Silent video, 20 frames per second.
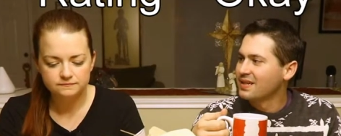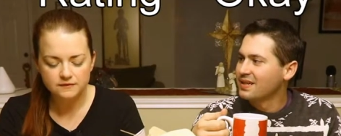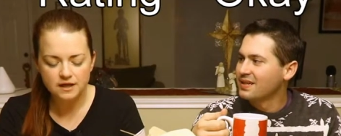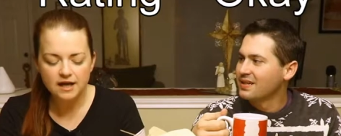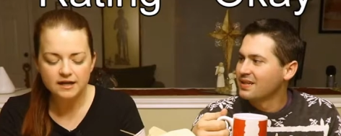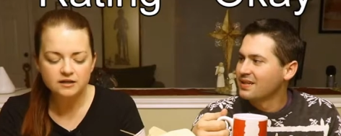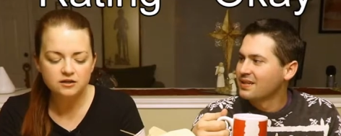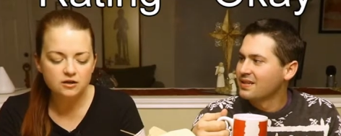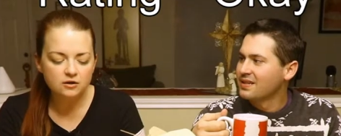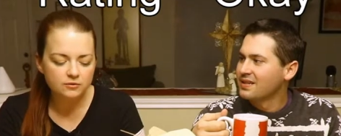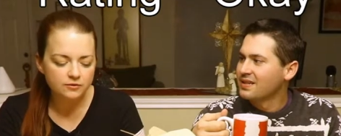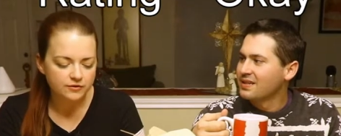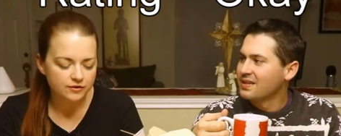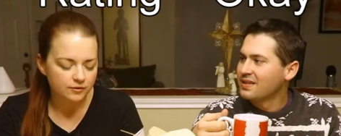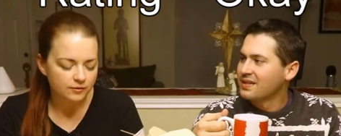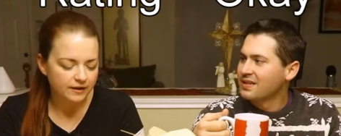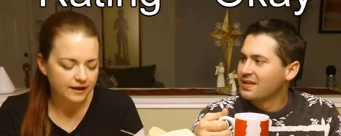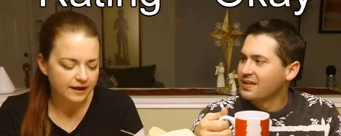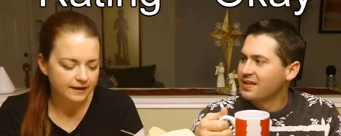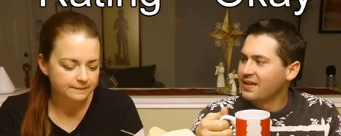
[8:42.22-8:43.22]
Speaker 1: I'd go
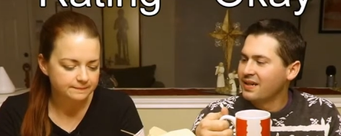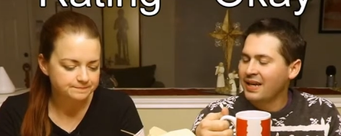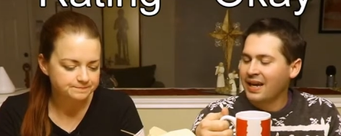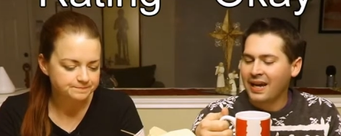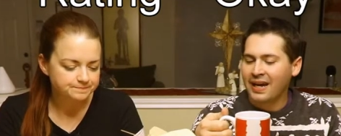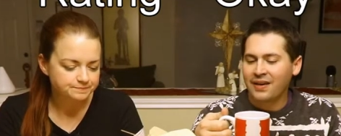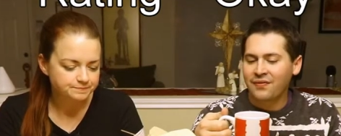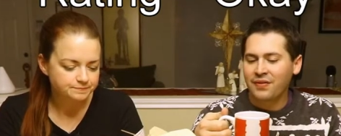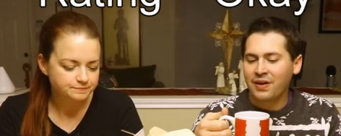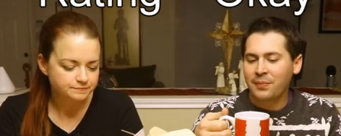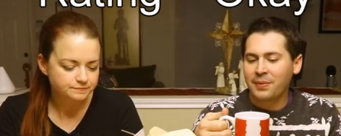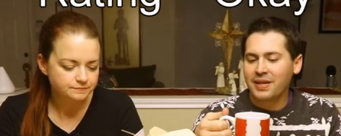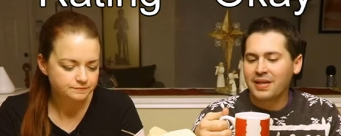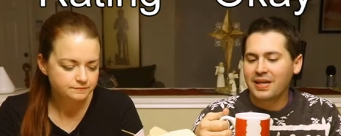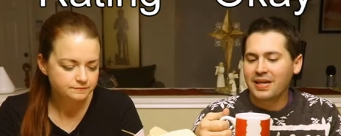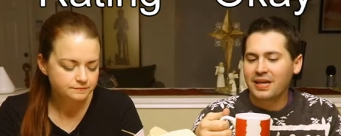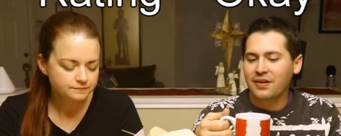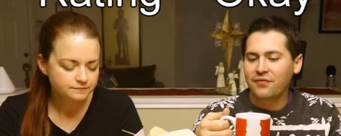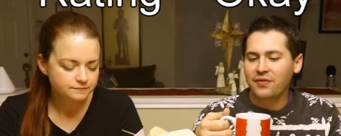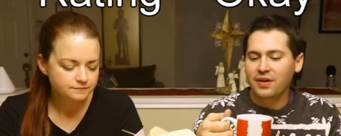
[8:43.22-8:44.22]
with okay.
Speaker 2: Yeah, if, I mean,
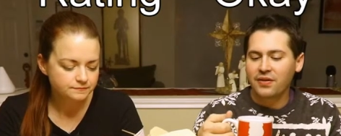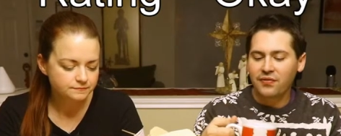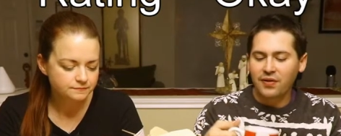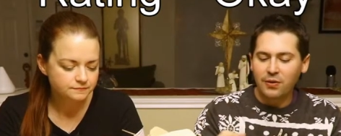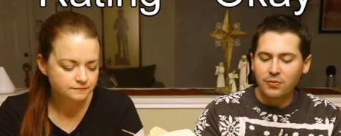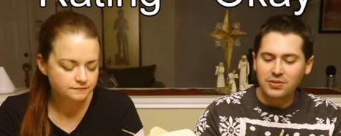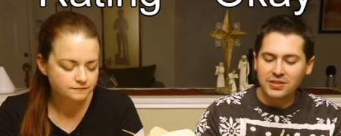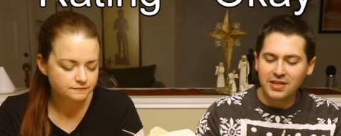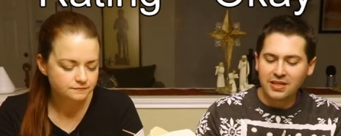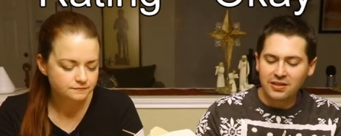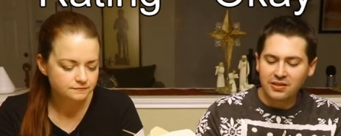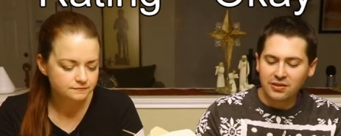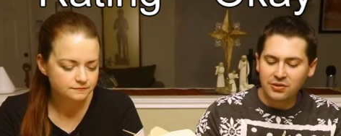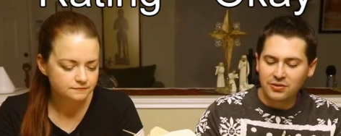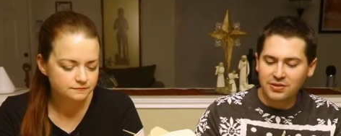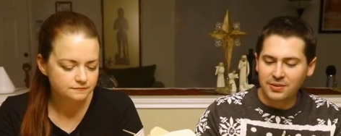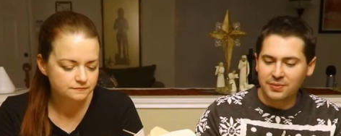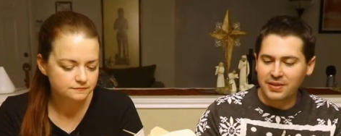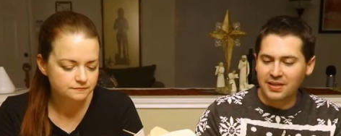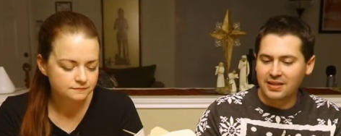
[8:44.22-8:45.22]
like, if, if I was gonna
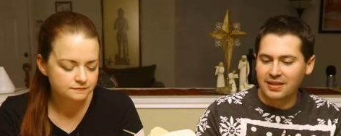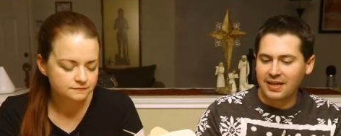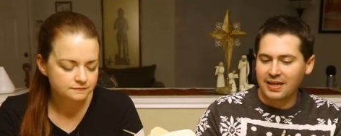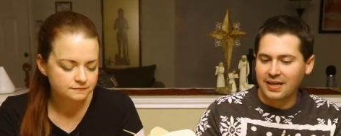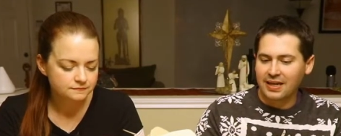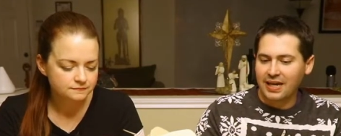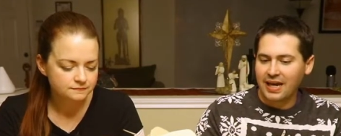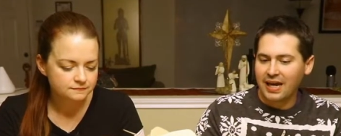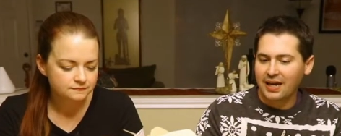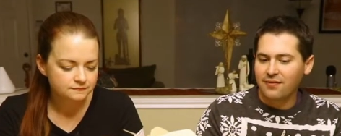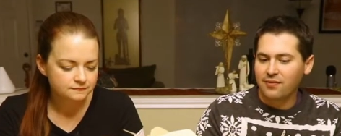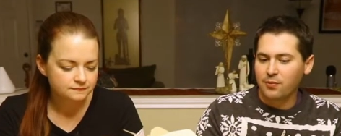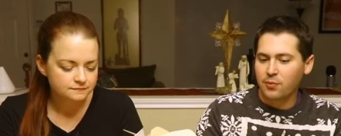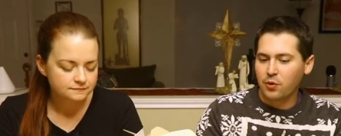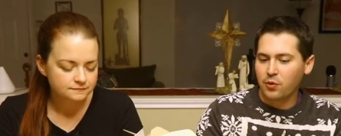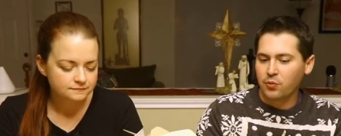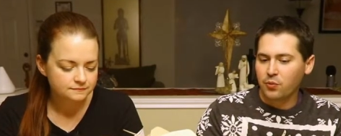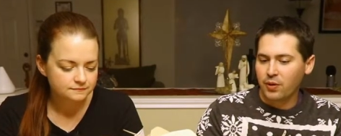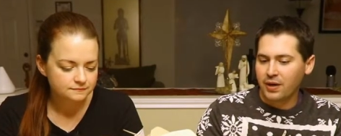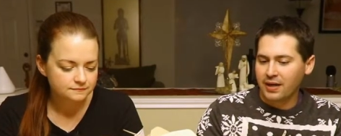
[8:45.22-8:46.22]
do something like have a
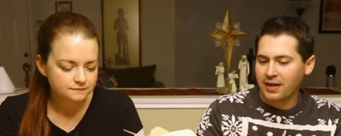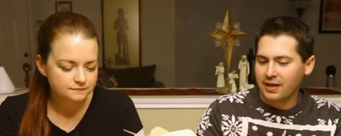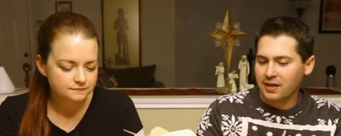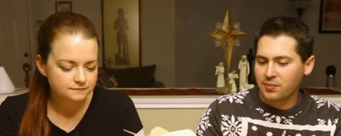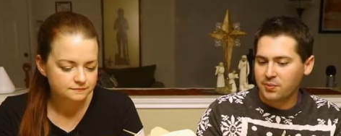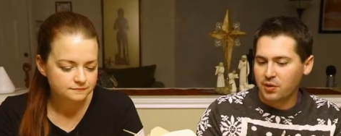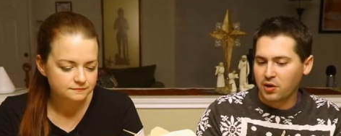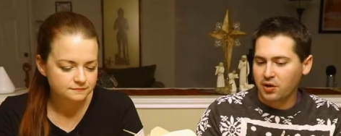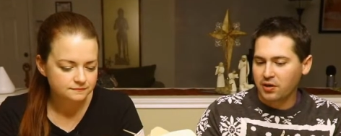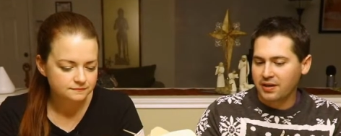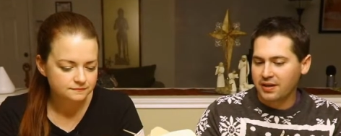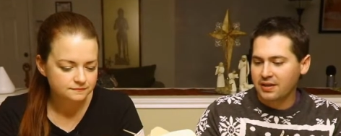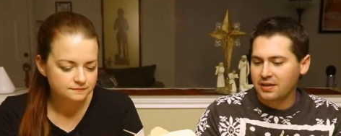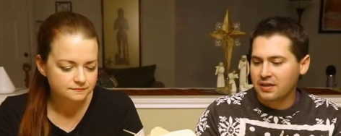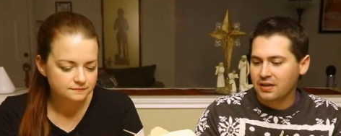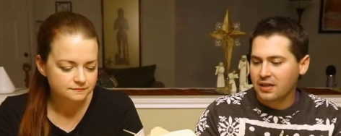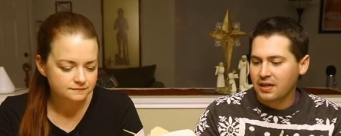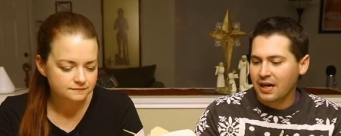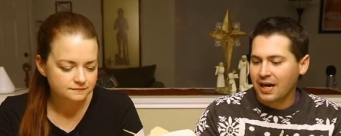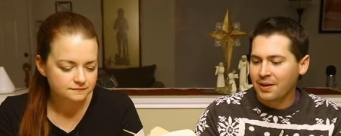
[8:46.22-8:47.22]
mulled wine at a party,
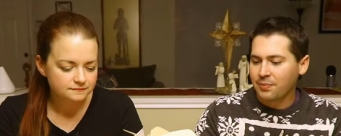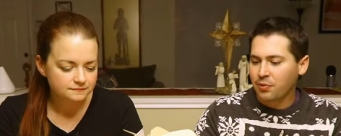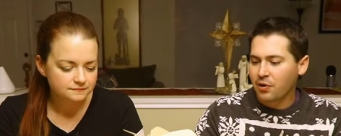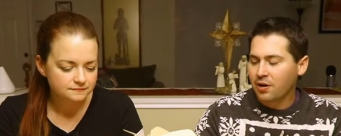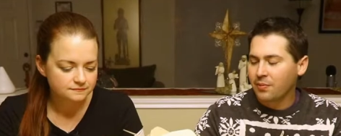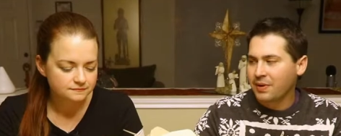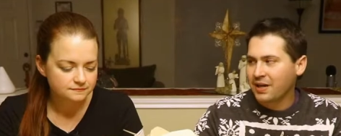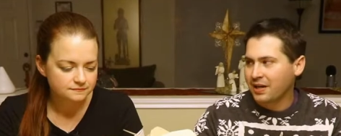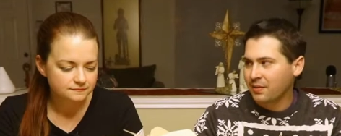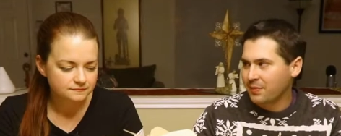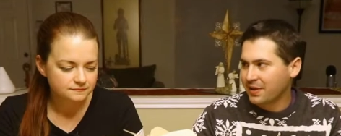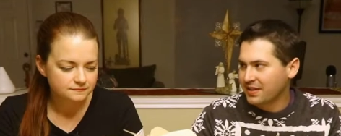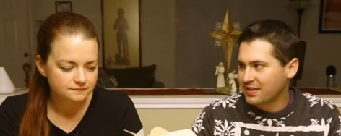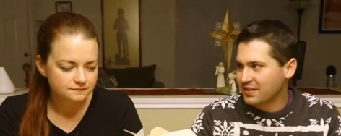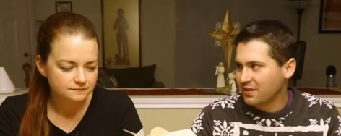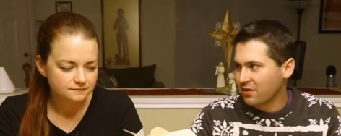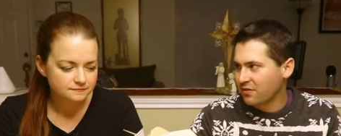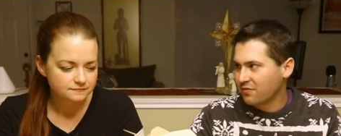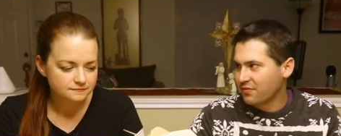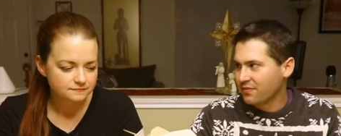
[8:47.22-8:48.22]
I'd probably make it
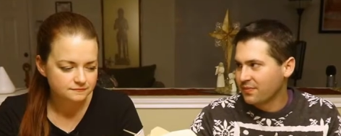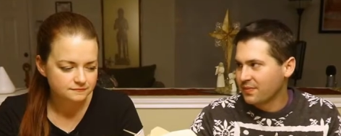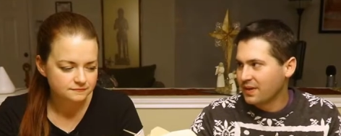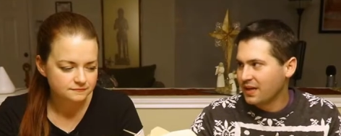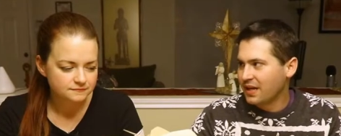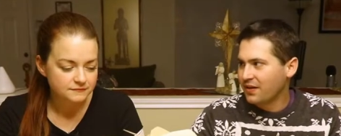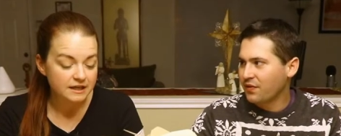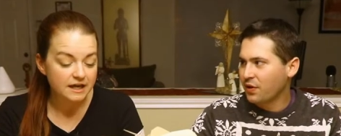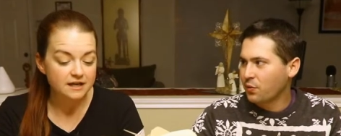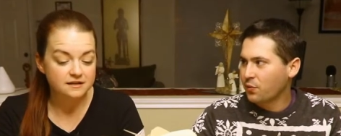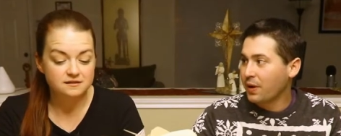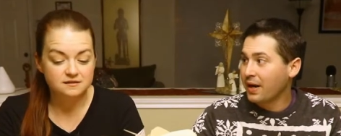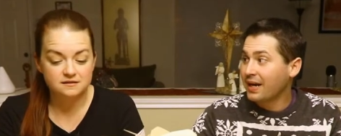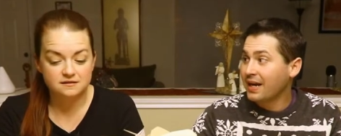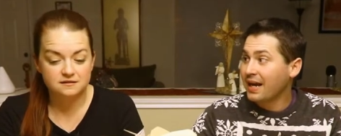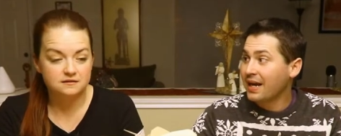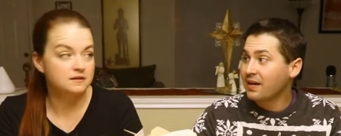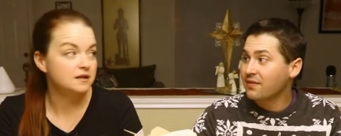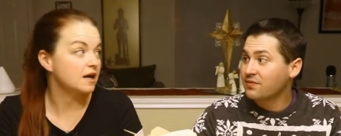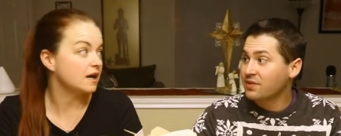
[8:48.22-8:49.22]
myself. If yes, I ran out of